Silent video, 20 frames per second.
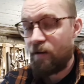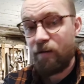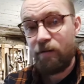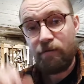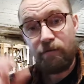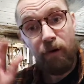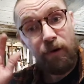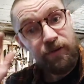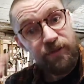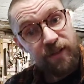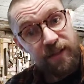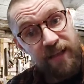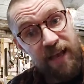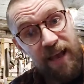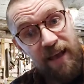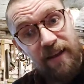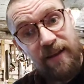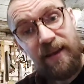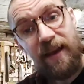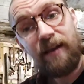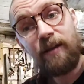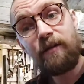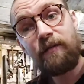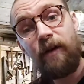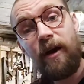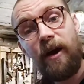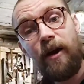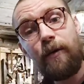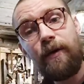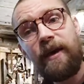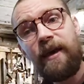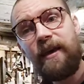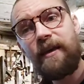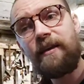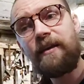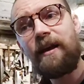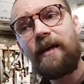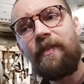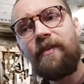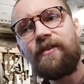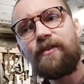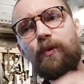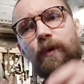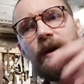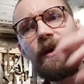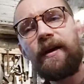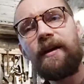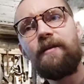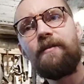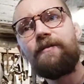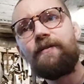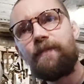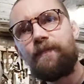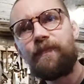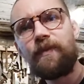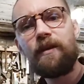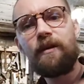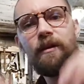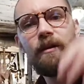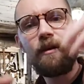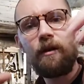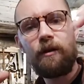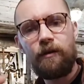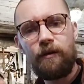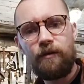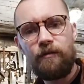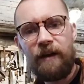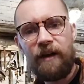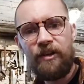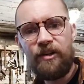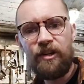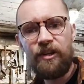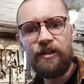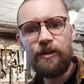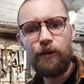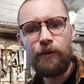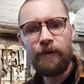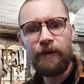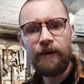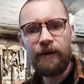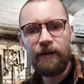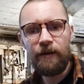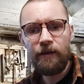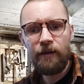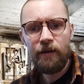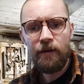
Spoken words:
Roast it again on a very low heat, and this way, kind of gradually doing it.